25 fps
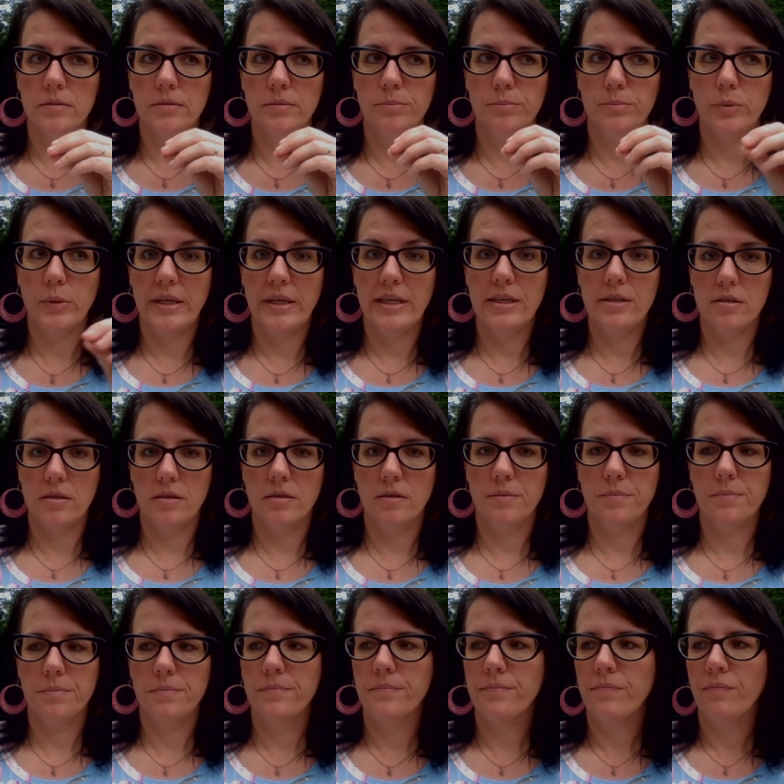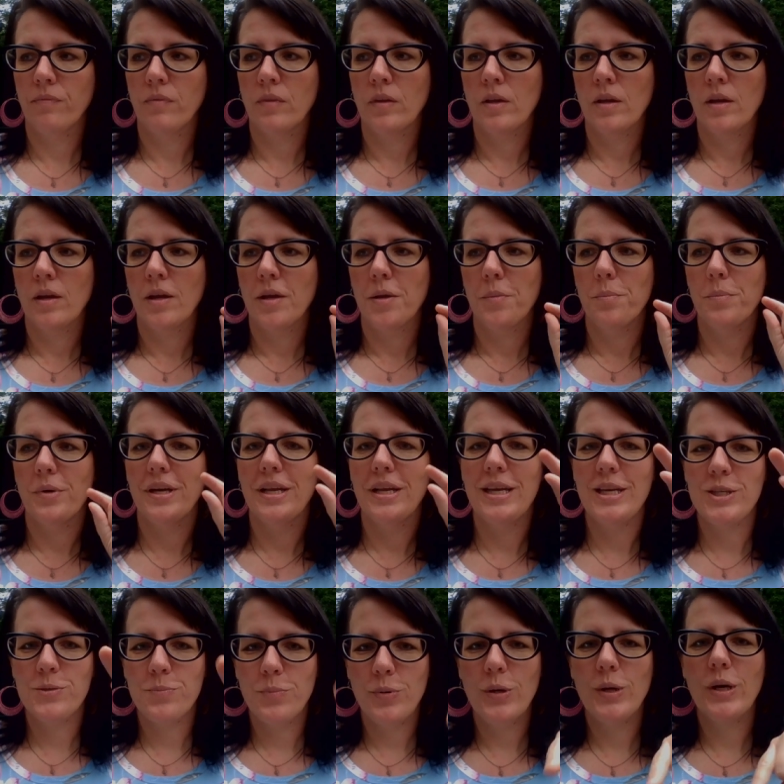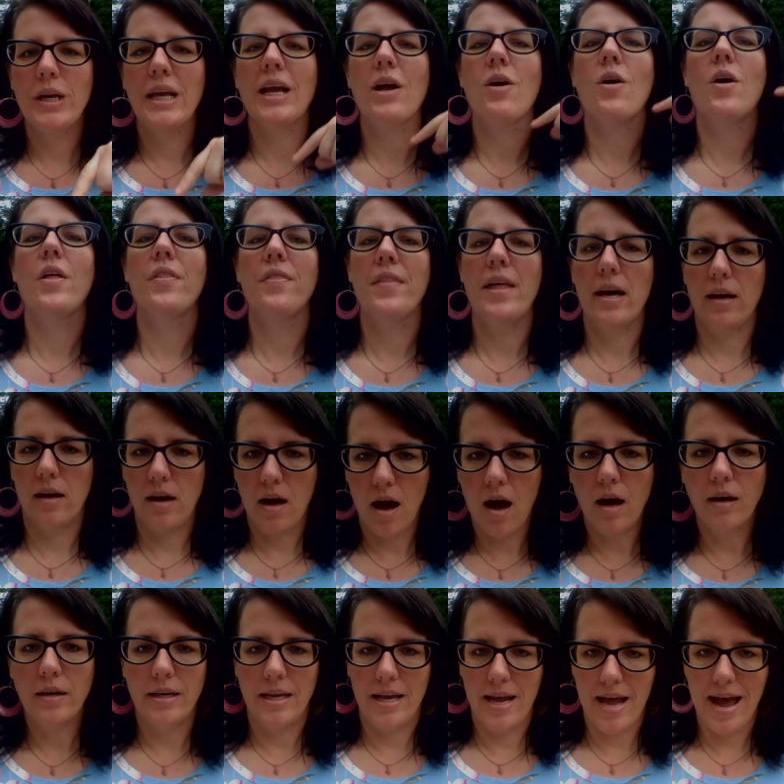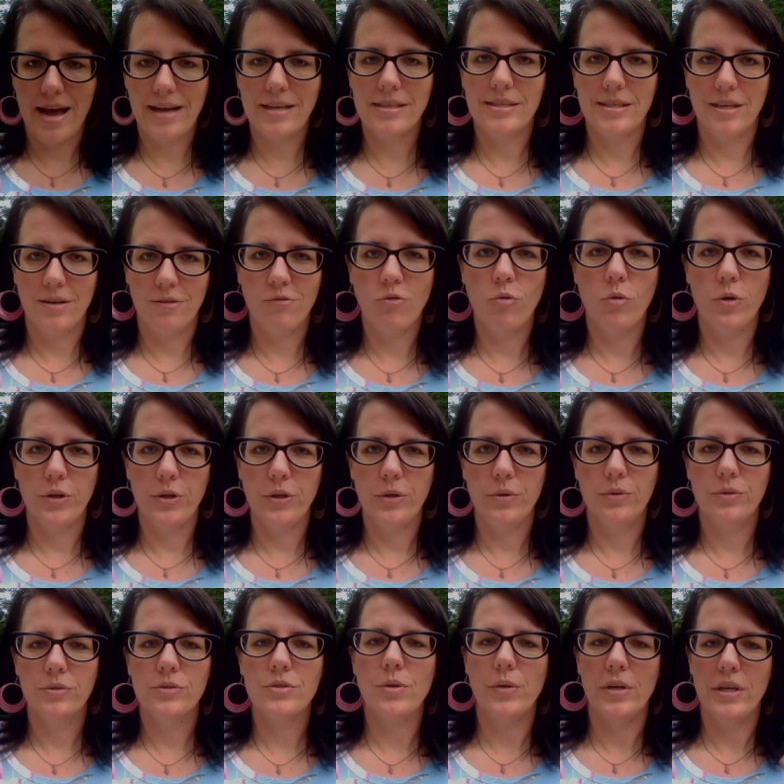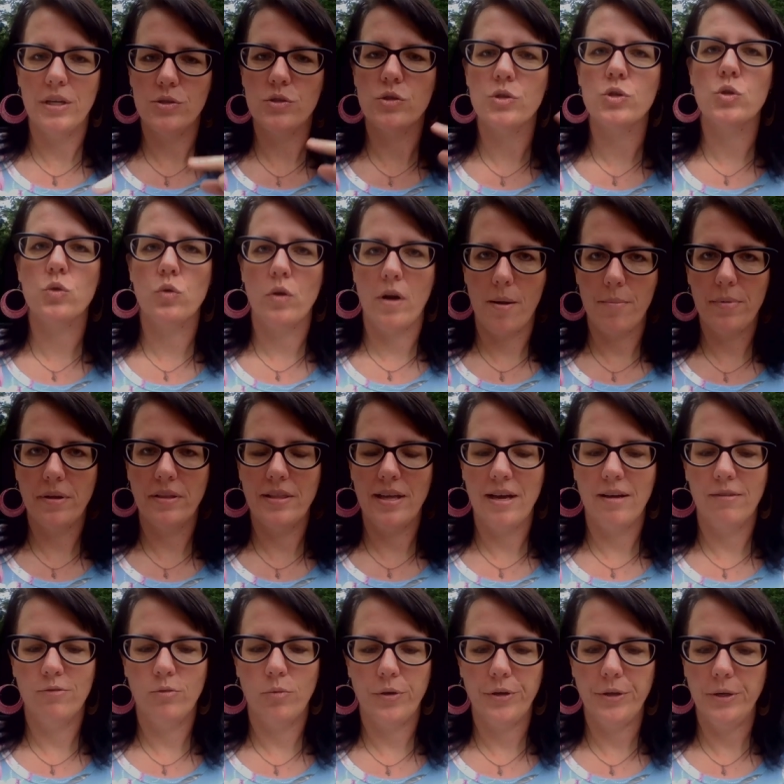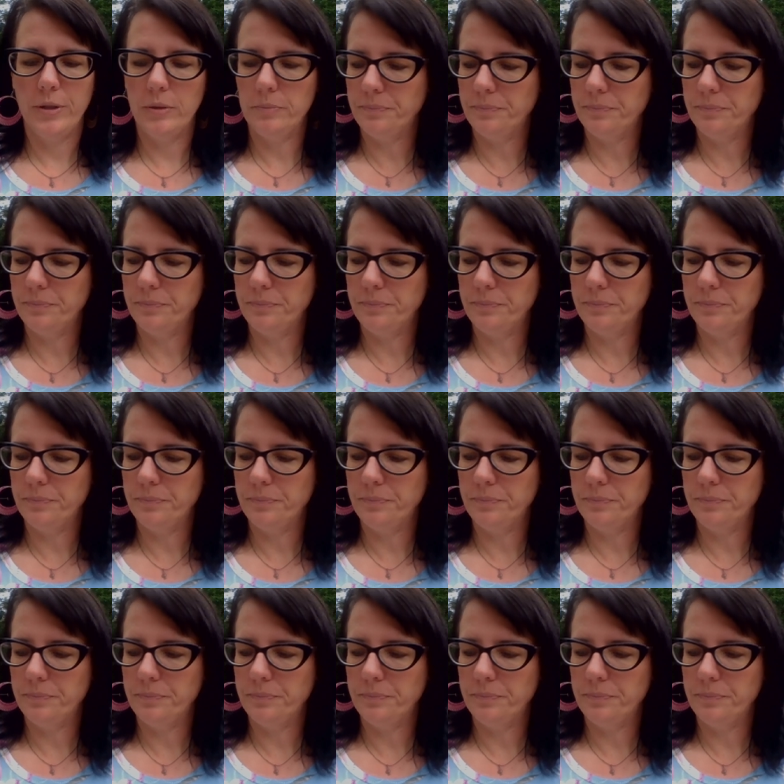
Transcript: Brit, but he's putting on that Cockney accent for you. So he's describing that for you.